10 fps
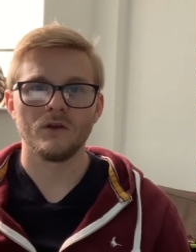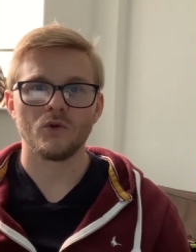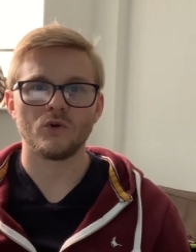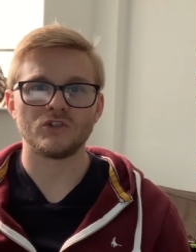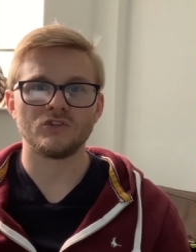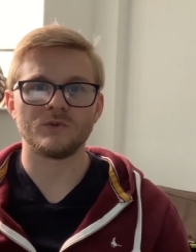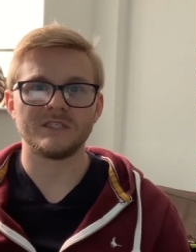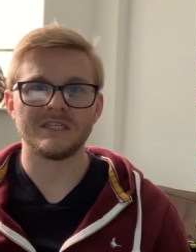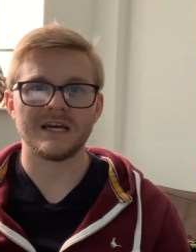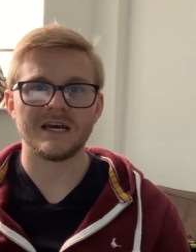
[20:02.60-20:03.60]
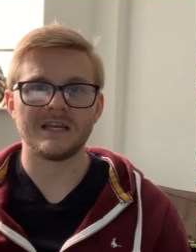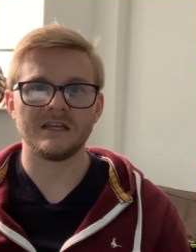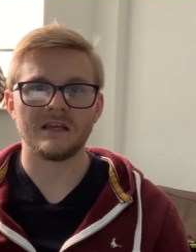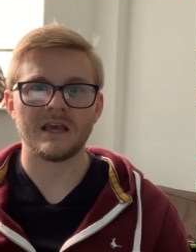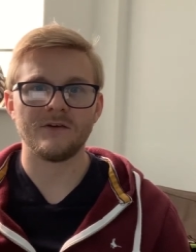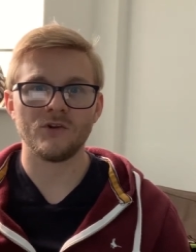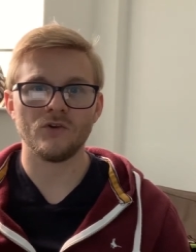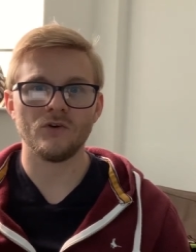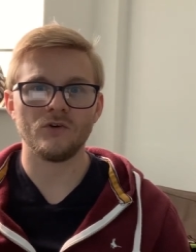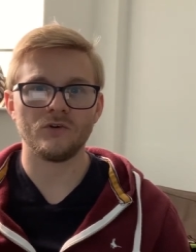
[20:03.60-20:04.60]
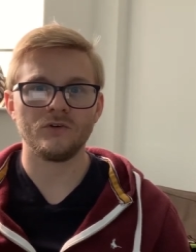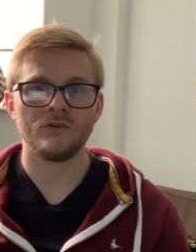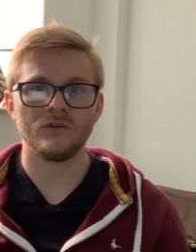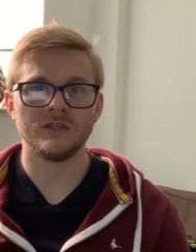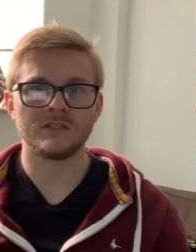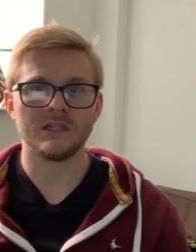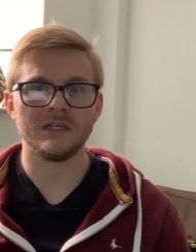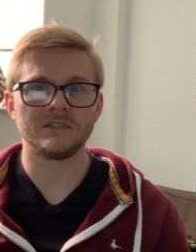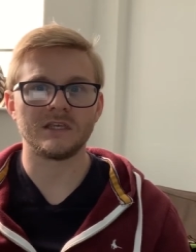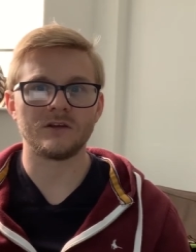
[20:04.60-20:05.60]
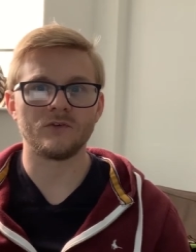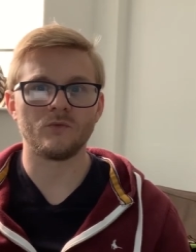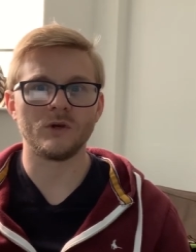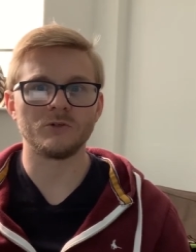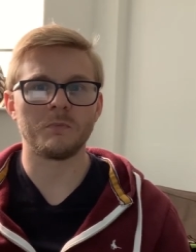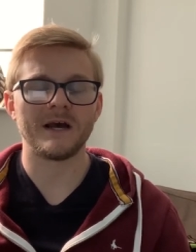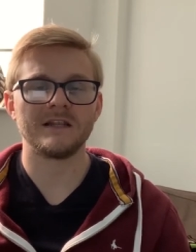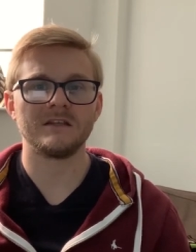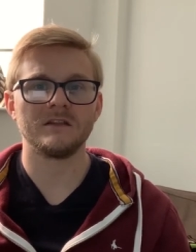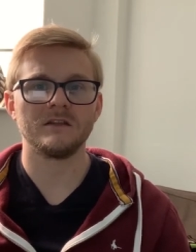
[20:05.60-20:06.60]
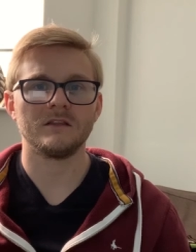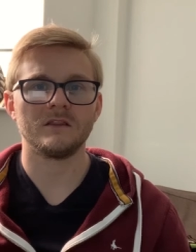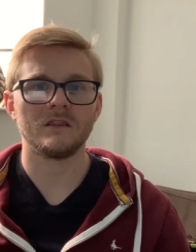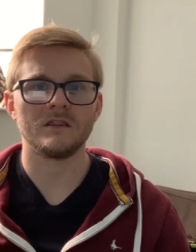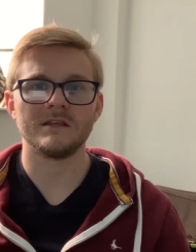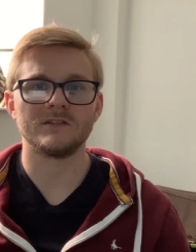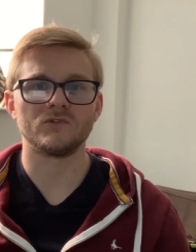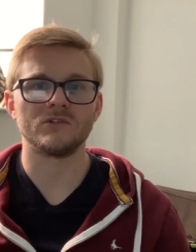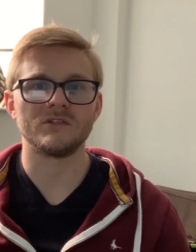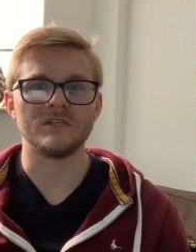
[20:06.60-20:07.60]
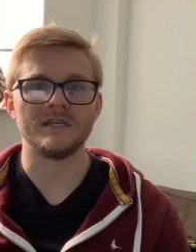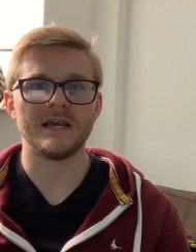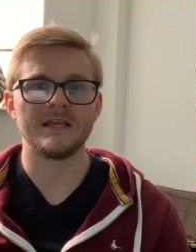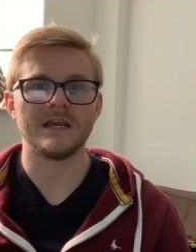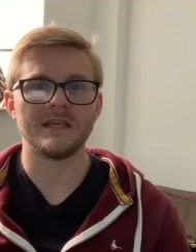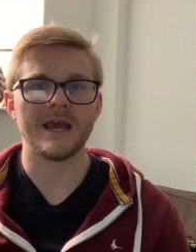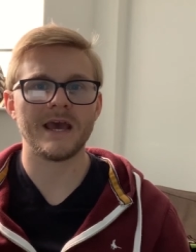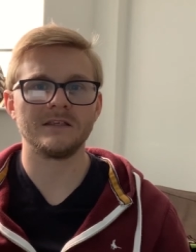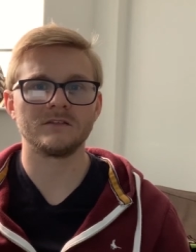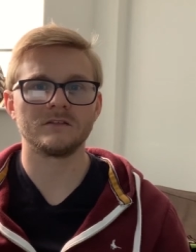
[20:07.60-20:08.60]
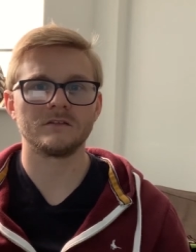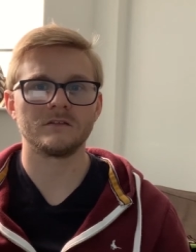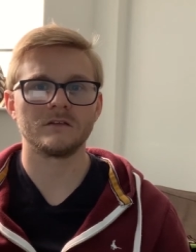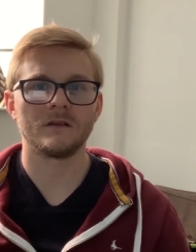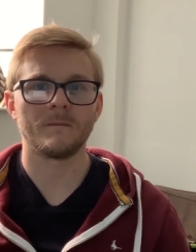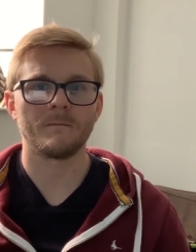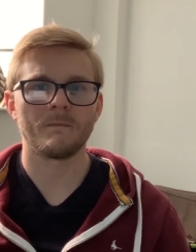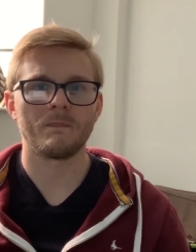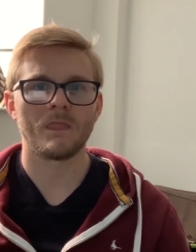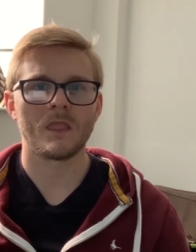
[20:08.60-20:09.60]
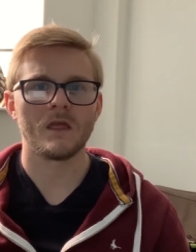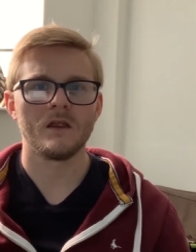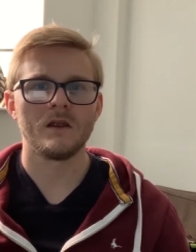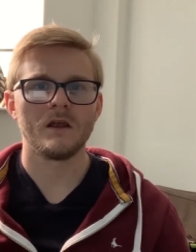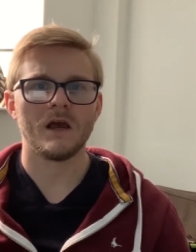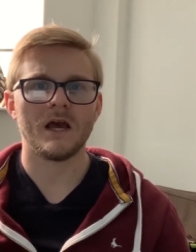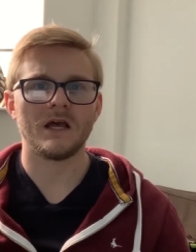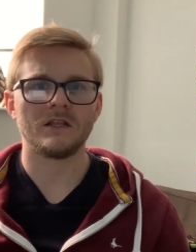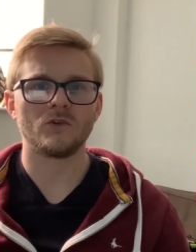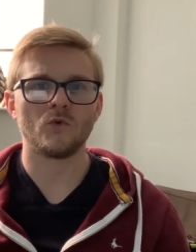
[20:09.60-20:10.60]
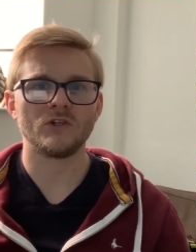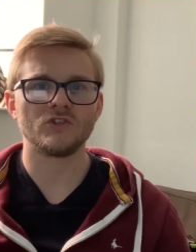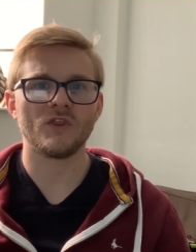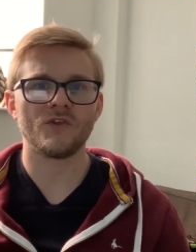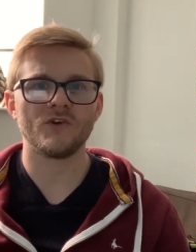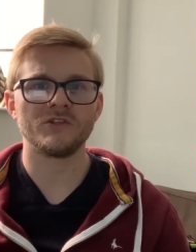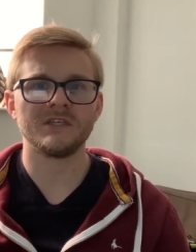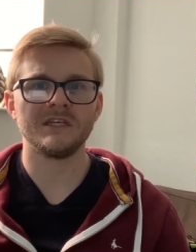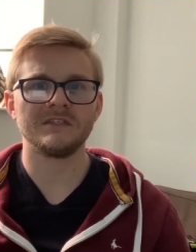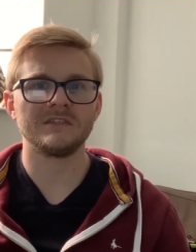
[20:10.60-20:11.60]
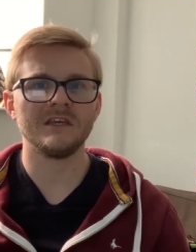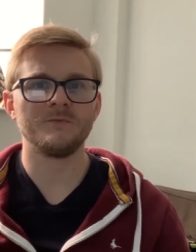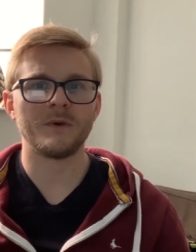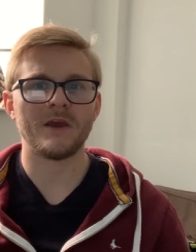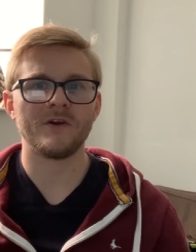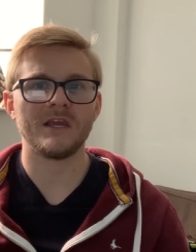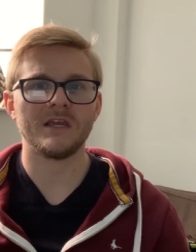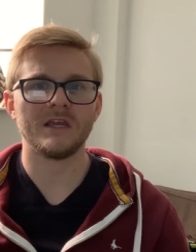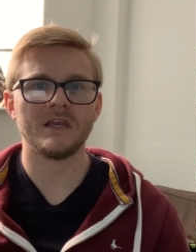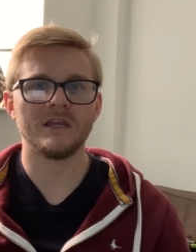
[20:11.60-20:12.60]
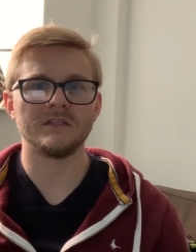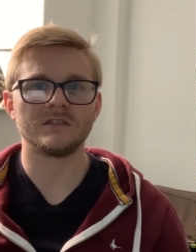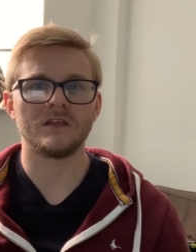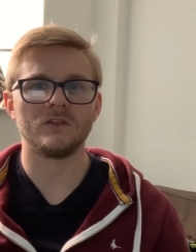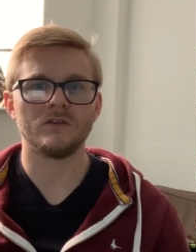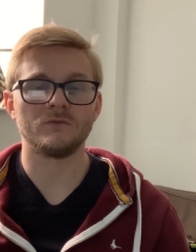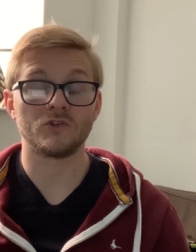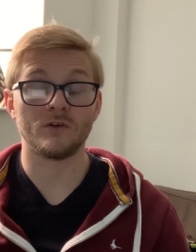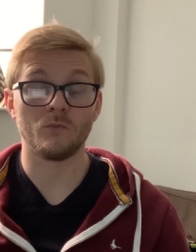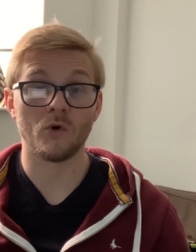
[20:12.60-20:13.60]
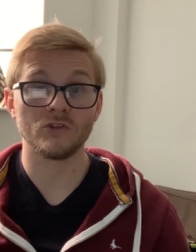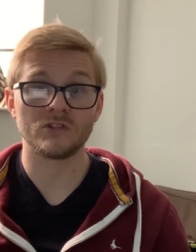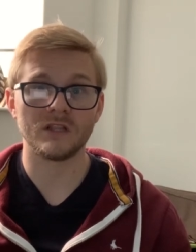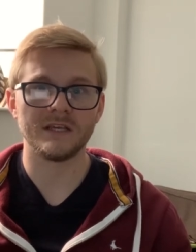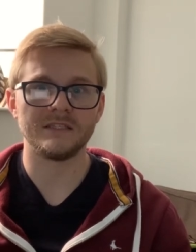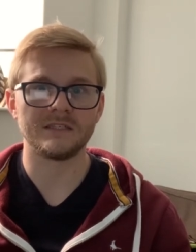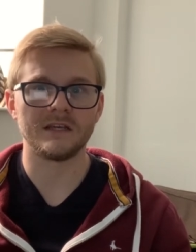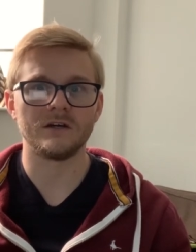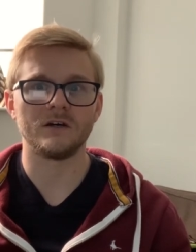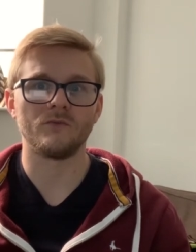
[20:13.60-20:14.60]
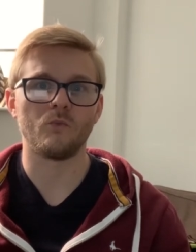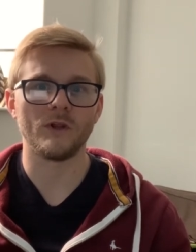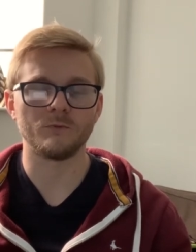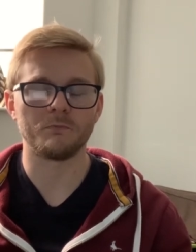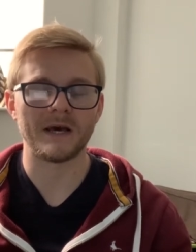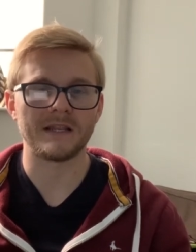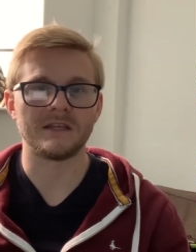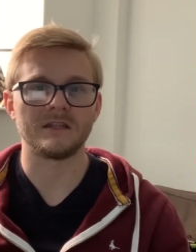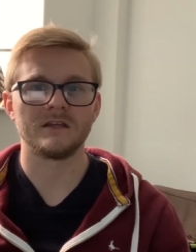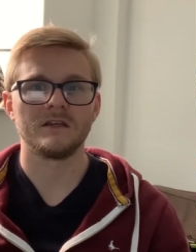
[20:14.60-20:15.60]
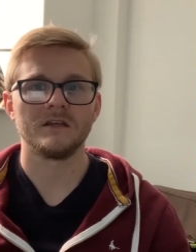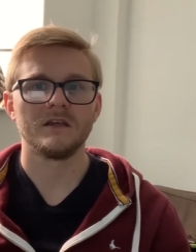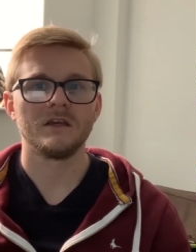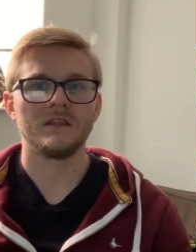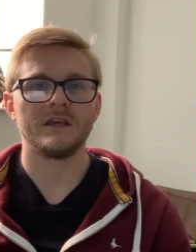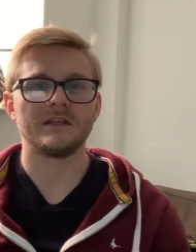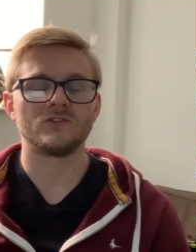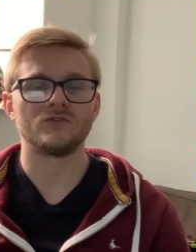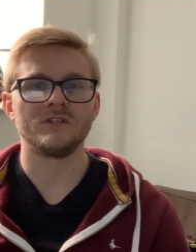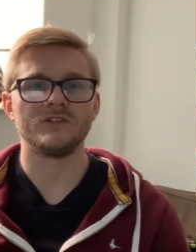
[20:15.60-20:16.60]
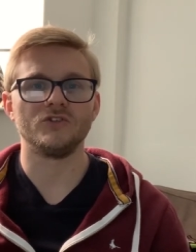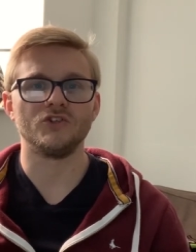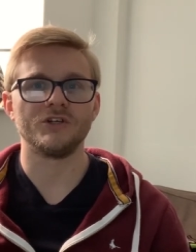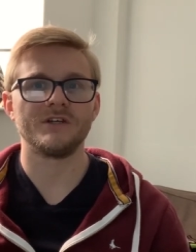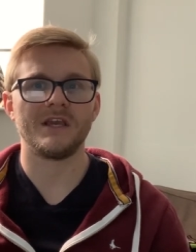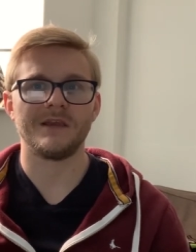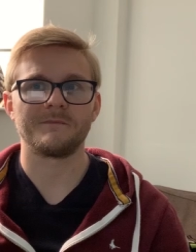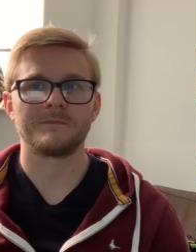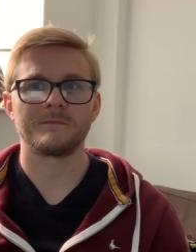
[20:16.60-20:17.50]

Question 29. Karen O oh is the lead singer of which band? The answer is the Yeah Yeah Yeahs. And question 30, Steve Perry is the, sorry, was the lead singer of which band? The answer is Journey.